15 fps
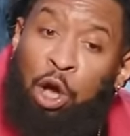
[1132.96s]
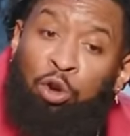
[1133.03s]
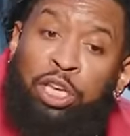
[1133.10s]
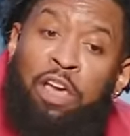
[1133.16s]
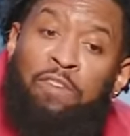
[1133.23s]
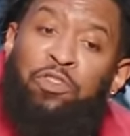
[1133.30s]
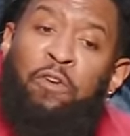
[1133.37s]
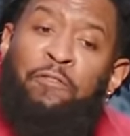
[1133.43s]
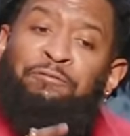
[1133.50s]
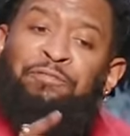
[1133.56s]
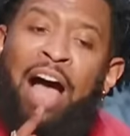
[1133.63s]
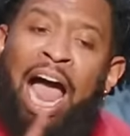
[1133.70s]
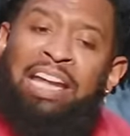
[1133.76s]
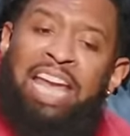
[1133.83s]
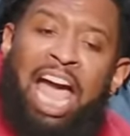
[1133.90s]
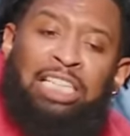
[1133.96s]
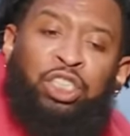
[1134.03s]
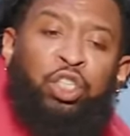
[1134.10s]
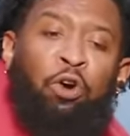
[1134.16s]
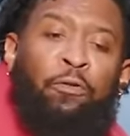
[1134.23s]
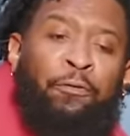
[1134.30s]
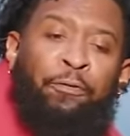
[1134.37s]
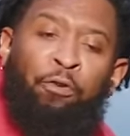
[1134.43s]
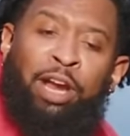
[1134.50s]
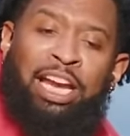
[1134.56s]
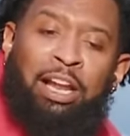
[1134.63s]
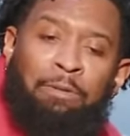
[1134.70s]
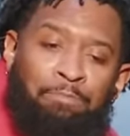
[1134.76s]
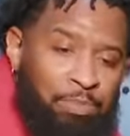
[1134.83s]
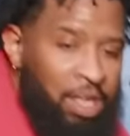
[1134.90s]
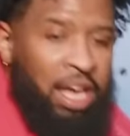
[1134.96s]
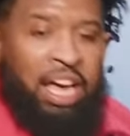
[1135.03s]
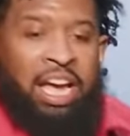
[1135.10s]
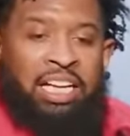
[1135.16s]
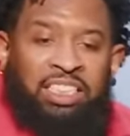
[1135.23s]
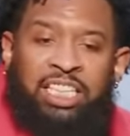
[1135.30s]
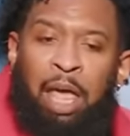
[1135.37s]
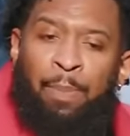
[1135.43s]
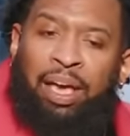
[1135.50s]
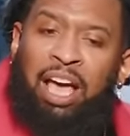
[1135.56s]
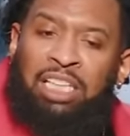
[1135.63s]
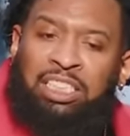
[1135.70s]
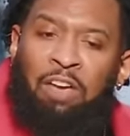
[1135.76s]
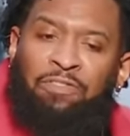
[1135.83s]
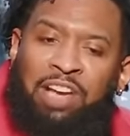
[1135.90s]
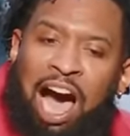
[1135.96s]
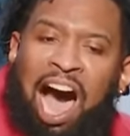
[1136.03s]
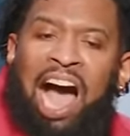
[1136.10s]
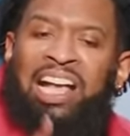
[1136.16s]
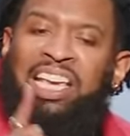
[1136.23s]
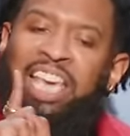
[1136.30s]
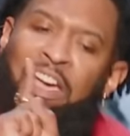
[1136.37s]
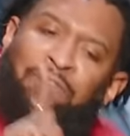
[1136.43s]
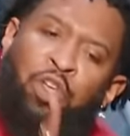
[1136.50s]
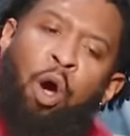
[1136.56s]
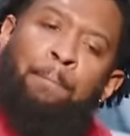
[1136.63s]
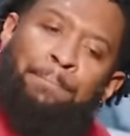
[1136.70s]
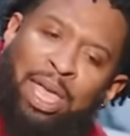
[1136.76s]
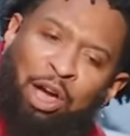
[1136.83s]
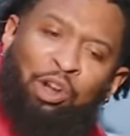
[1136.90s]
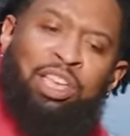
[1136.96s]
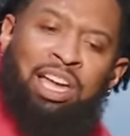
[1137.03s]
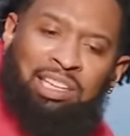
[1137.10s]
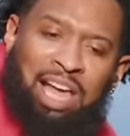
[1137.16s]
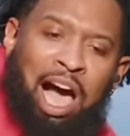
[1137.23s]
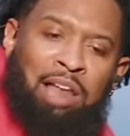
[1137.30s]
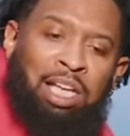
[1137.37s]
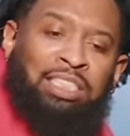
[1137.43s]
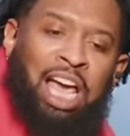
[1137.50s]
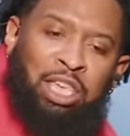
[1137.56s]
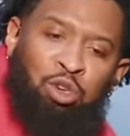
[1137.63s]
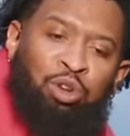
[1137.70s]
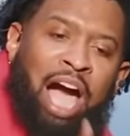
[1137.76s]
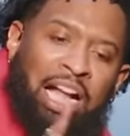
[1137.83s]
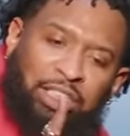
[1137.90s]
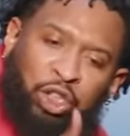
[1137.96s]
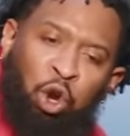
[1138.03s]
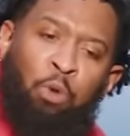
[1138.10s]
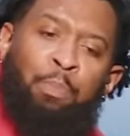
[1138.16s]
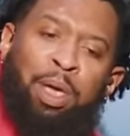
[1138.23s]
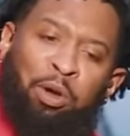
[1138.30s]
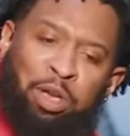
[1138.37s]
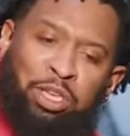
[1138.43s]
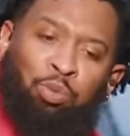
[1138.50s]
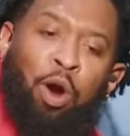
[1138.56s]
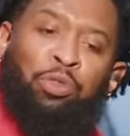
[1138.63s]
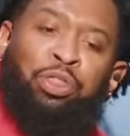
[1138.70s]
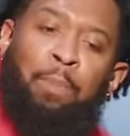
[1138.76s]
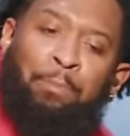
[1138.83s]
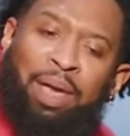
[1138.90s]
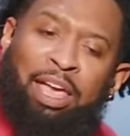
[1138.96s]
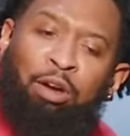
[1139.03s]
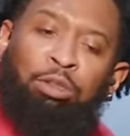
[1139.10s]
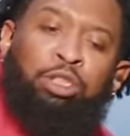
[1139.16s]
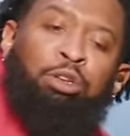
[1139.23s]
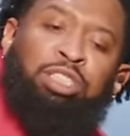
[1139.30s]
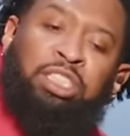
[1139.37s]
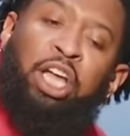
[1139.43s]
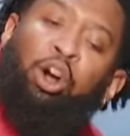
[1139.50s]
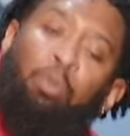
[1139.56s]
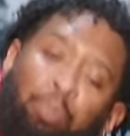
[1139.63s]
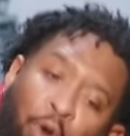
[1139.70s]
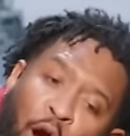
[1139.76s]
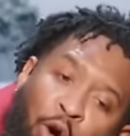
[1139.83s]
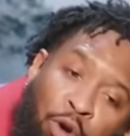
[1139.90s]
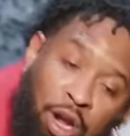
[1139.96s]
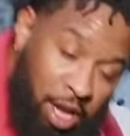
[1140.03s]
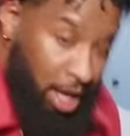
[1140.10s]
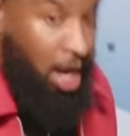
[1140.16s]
gonna give you financial freedom. See, because if God give you a million dollars and you got two millions worth of bills, you still broke.